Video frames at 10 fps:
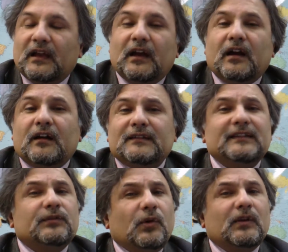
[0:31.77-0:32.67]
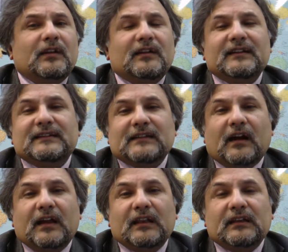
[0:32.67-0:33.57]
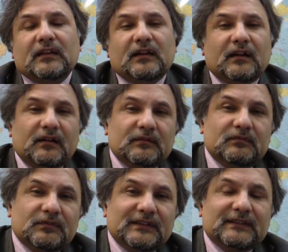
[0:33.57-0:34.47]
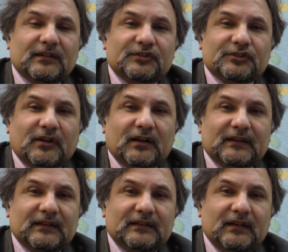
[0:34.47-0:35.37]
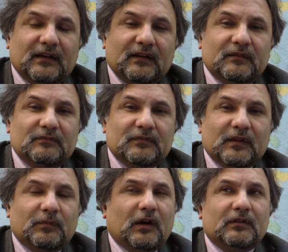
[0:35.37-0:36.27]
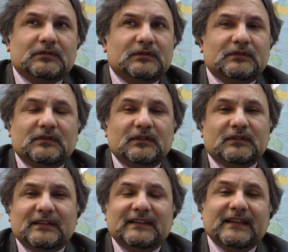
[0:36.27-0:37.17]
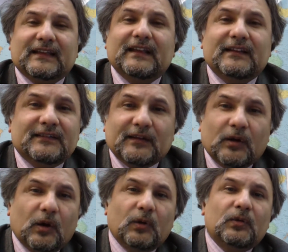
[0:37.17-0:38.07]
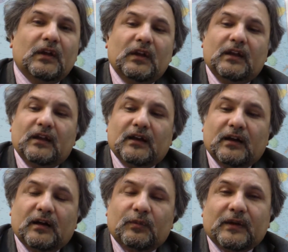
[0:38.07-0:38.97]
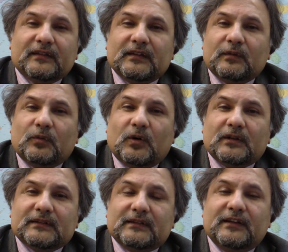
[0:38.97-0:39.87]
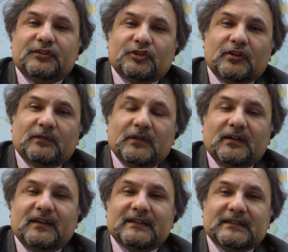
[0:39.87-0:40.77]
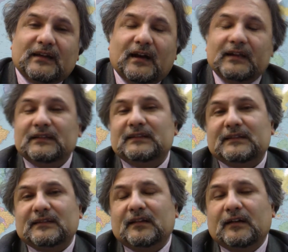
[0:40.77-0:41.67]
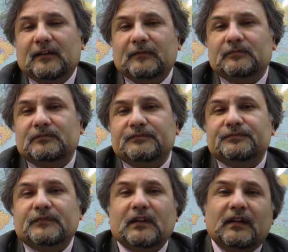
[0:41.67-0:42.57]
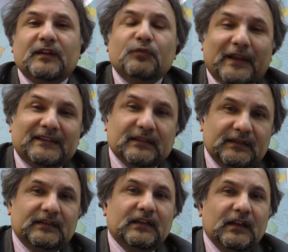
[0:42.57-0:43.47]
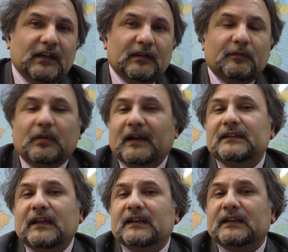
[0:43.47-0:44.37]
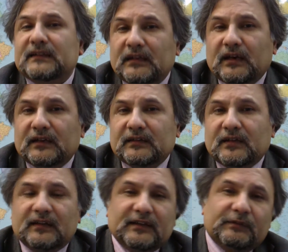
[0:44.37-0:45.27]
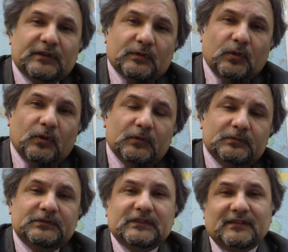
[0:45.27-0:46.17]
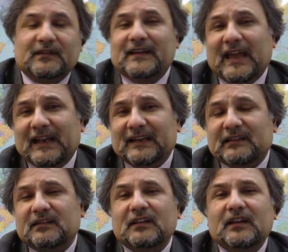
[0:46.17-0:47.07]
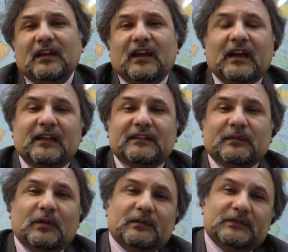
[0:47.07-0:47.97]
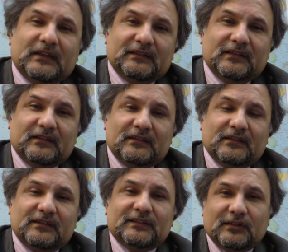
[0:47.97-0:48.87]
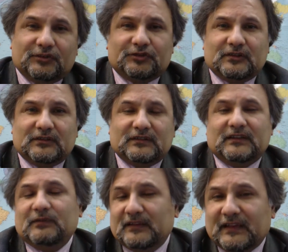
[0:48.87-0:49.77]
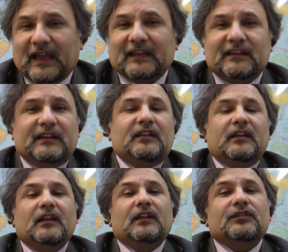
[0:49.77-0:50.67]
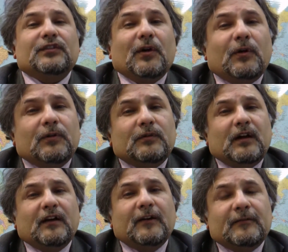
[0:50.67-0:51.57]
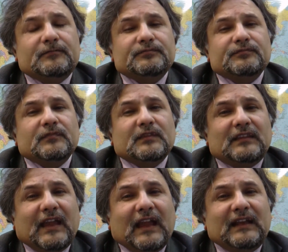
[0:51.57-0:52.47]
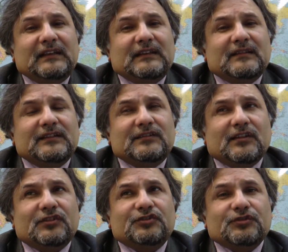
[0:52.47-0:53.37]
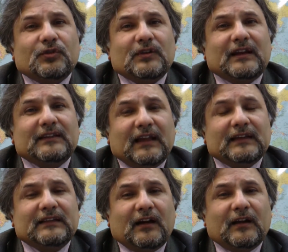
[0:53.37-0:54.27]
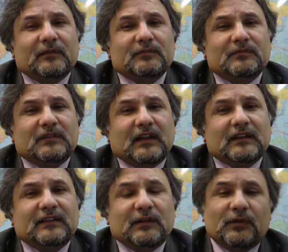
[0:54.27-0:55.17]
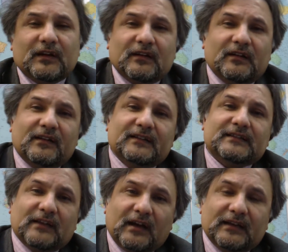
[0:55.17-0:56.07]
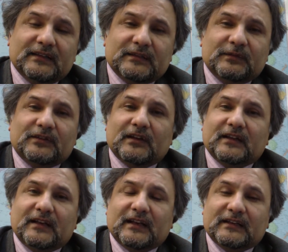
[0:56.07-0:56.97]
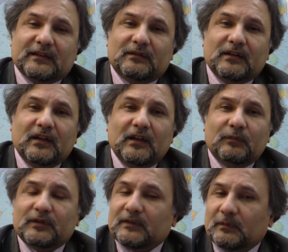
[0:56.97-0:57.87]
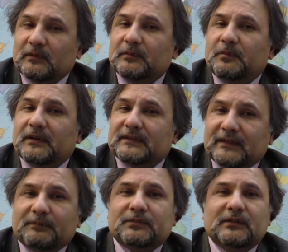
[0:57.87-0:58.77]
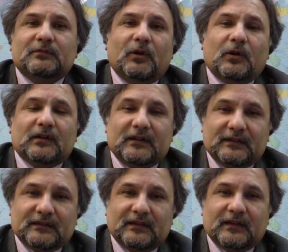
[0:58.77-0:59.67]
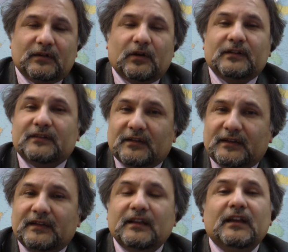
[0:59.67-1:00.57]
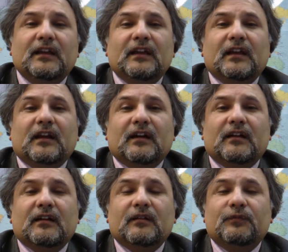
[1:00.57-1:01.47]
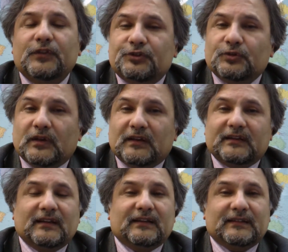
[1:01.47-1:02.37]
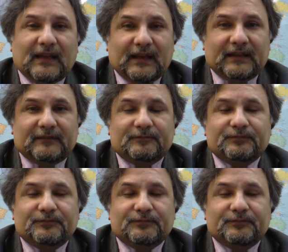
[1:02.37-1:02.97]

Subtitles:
This whole learning style research started about 3 decades ago when there was creation of learning styles inventory by Dunn and Dunn and David Kolb's, Gregaric, and some of the other researchers, even Gagne. So that research showed at that time that there were learning styles which are connected with some of the perceptive organs like auditory, visual, and kinesthetic.